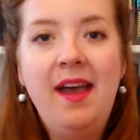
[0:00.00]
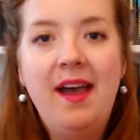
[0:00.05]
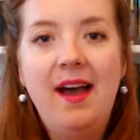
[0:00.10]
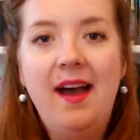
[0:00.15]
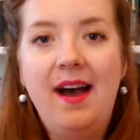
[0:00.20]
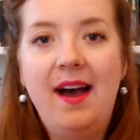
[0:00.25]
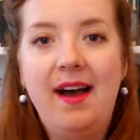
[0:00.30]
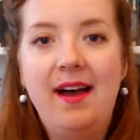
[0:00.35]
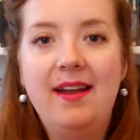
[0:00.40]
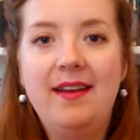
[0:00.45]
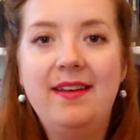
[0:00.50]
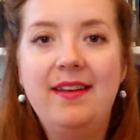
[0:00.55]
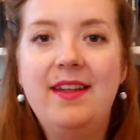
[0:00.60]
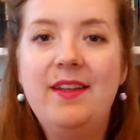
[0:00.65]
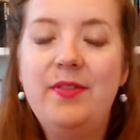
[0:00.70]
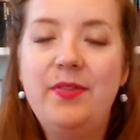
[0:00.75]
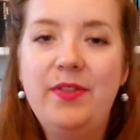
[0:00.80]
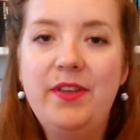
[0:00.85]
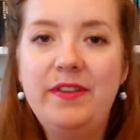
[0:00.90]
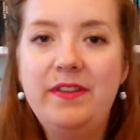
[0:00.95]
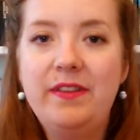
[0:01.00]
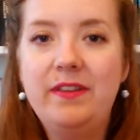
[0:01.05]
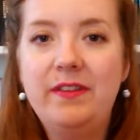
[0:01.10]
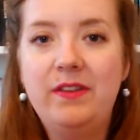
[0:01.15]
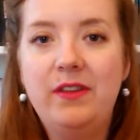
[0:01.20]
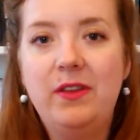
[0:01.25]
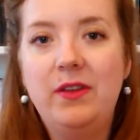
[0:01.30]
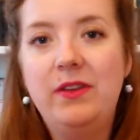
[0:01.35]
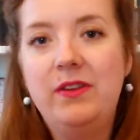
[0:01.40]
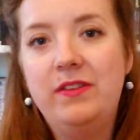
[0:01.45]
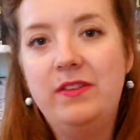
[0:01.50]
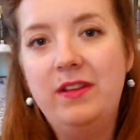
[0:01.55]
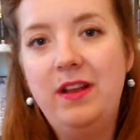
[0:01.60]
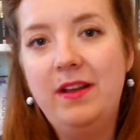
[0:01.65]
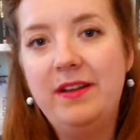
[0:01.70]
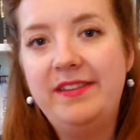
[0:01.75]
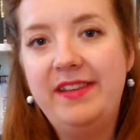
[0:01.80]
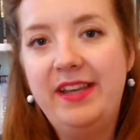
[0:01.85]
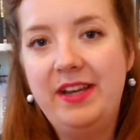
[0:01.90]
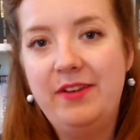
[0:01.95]
And this is a
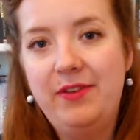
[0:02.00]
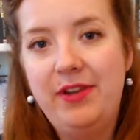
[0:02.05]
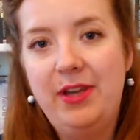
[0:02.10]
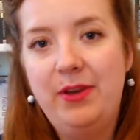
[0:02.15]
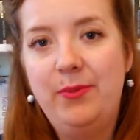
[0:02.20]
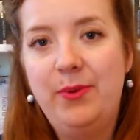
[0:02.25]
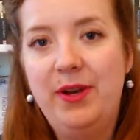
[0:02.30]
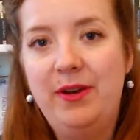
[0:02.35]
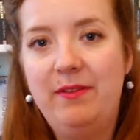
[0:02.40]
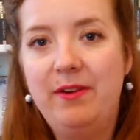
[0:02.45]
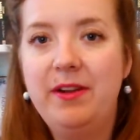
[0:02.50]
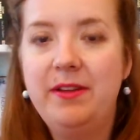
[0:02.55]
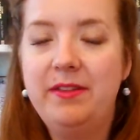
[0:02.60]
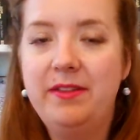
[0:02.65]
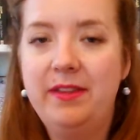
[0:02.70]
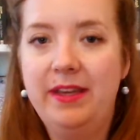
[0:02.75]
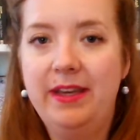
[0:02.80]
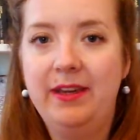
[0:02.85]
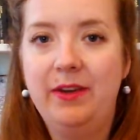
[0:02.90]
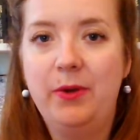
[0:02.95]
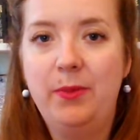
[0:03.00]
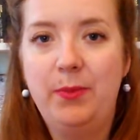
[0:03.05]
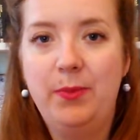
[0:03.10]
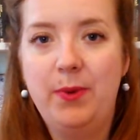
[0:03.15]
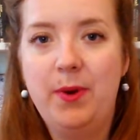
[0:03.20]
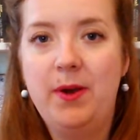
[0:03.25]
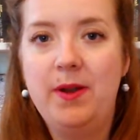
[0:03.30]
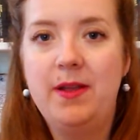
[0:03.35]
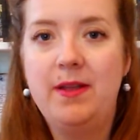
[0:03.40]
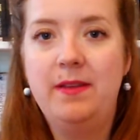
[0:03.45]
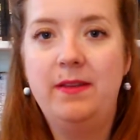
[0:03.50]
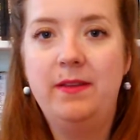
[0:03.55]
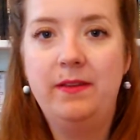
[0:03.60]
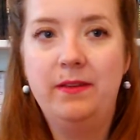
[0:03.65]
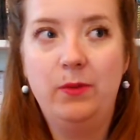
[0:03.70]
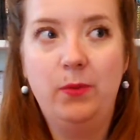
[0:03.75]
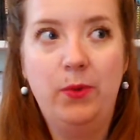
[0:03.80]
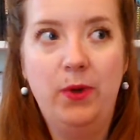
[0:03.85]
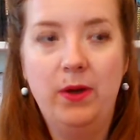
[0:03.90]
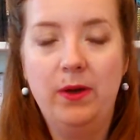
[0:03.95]
slight area where I think
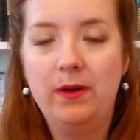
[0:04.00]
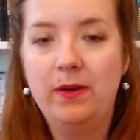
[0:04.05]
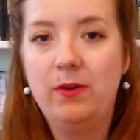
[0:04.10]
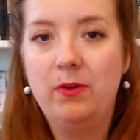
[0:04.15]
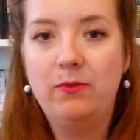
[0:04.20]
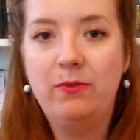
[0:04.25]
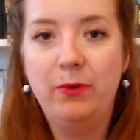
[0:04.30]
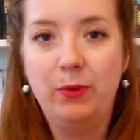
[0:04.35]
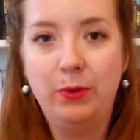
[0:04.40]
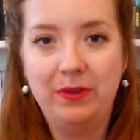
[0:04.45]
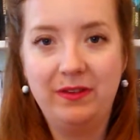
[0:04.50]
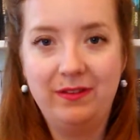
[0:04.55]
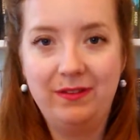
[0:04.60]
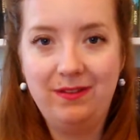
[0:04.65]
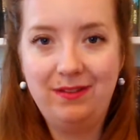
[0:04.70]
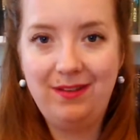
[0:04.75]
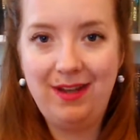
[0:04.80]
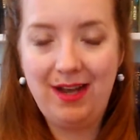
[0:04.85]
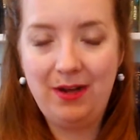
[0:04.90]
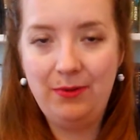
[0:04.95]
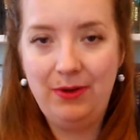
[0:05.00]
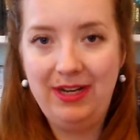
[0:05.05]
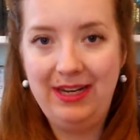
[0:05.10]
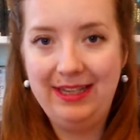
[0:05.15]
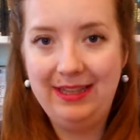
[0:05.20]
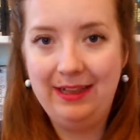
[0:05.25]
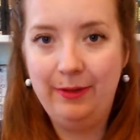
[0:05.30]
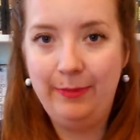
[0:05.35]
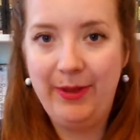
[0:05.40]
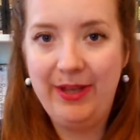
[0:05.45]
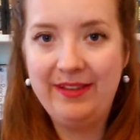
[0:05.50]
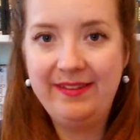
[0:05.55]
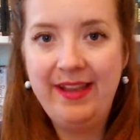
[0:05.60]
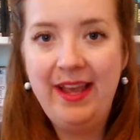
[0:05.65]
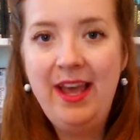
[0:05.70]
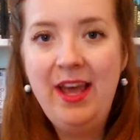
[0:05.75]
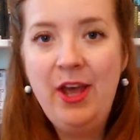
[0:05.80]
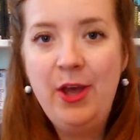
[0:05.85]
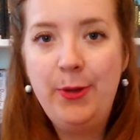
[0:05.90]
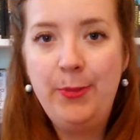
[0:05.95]
O'Brien's work falls down a little bit,
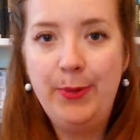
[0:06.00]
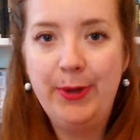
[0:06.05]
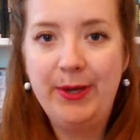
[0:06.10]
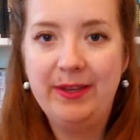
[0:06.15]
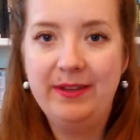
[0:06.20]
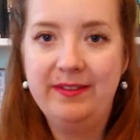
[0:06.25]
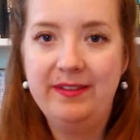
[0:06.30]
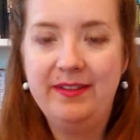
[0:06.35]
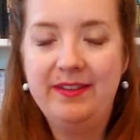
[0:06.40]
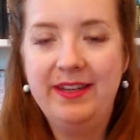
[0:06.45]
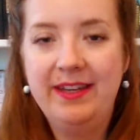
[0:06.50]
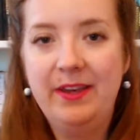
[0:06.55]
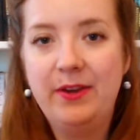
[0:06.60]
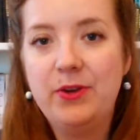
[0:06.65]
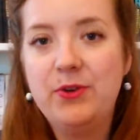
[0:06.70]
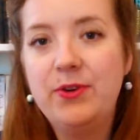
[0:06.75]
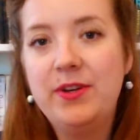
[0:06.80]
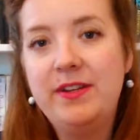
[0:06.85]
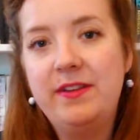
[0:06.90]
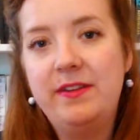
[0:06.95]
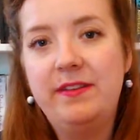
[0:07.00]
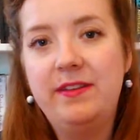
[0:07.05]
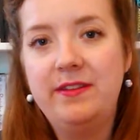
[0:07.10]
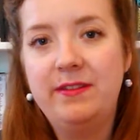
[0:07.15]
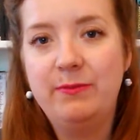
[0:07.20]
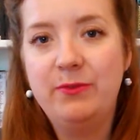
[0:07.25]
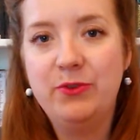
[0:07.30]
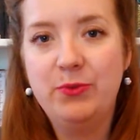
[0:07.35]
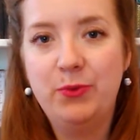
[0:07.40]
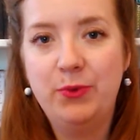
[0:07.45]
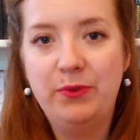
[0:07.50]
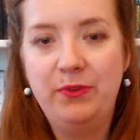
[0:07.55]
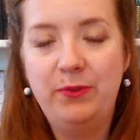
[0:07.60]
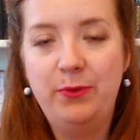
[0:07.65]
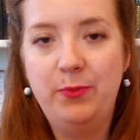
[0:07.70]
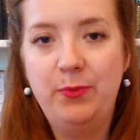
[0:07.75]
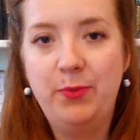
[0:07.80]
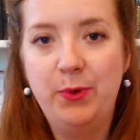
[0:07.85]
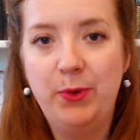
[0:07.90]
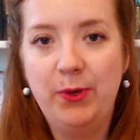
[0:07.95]
because I think her criticism towards the
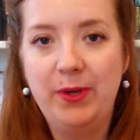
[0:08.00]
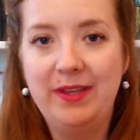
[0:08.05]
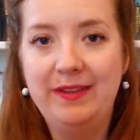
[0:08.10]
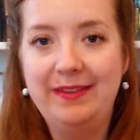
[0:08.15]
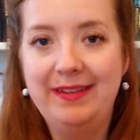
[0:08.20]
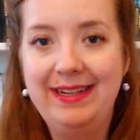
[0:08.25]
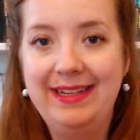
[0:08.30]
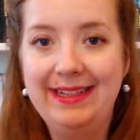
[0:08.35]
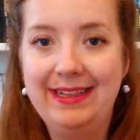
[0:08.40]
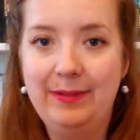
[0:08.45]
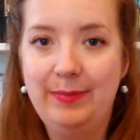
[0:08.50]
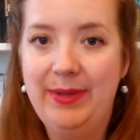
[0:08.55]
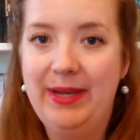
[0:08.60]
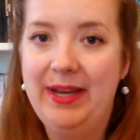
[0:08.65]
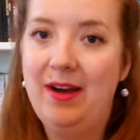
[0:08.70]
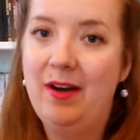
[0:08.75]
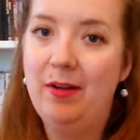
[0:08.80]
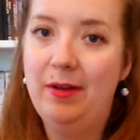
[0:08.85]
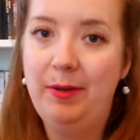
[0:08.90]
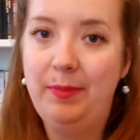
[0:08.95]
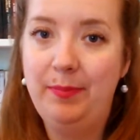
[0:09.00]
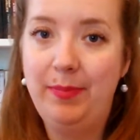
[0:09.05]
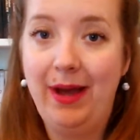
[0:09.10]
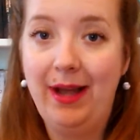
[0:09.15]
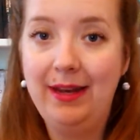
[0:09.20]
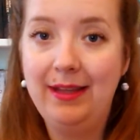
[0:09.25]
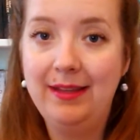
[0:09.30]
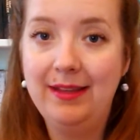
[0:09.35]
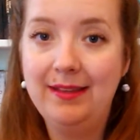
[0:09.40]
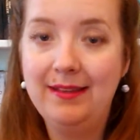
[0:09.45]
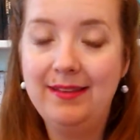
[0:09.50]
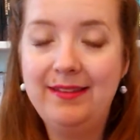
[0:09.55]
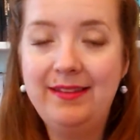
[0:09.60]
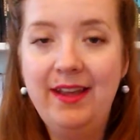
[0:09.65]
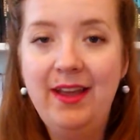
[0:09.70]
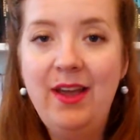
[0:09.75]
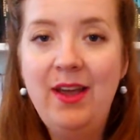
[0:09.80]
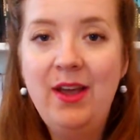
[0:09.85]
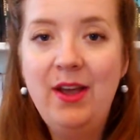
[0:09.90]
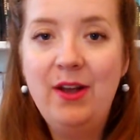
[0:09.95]
book is a little bit unbalanced.
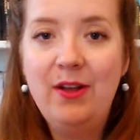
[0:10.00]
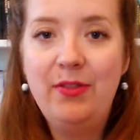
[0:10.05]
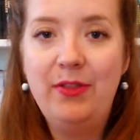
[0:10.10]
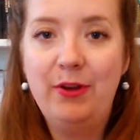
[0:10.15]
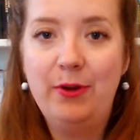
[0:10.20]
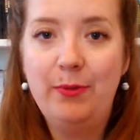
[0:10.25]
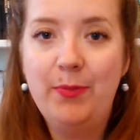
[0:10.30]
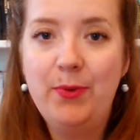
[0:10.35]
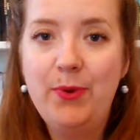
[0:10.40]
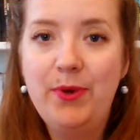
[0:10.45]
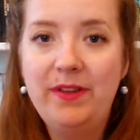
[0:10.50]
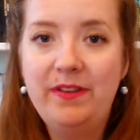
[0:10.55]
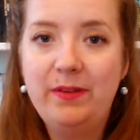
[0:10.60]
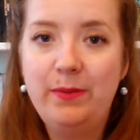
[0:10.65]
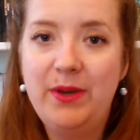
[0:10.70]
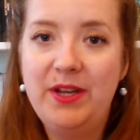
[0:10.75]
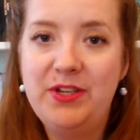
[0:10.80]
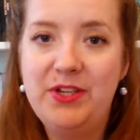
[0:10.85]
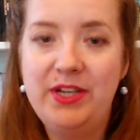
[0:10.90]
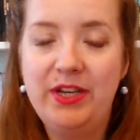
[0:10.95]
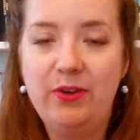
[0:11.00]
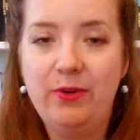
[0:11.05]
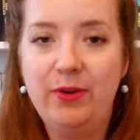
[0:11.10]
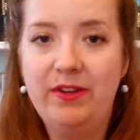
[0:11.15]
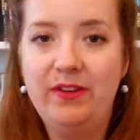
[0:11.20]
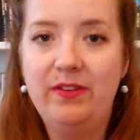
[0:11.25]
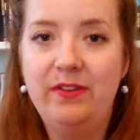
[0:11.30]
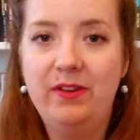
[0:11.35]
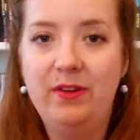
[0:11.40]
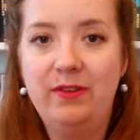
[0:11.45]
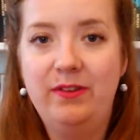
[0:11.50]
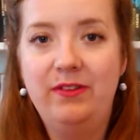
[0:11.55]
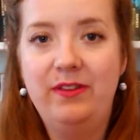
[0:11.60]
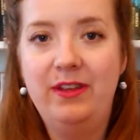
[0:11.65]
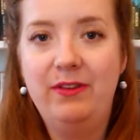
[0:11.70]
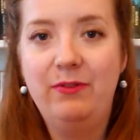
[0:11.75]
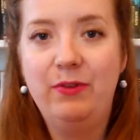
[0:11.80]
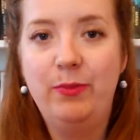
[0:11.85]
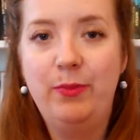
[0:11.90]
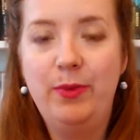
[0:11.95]
There are points where she criticises
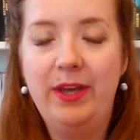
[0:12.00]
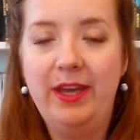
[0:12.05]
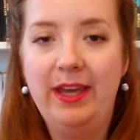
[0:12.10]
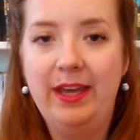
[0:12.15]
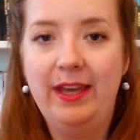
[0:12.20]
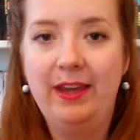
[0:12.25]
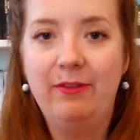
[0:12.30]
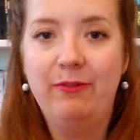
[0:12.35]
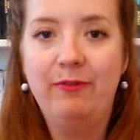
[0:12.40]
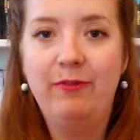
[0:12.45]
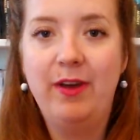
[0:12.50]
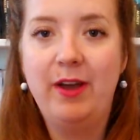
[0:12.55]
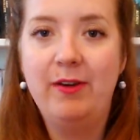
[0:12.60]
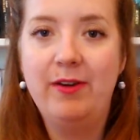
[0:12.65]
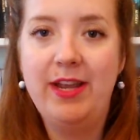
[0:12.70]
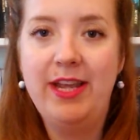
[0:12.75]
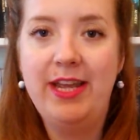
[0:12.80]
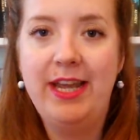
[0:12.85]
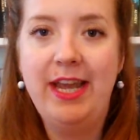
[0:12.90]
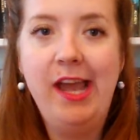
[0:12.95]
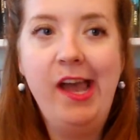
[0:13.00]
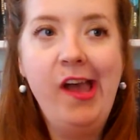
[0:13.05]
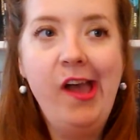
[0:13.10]
it for being very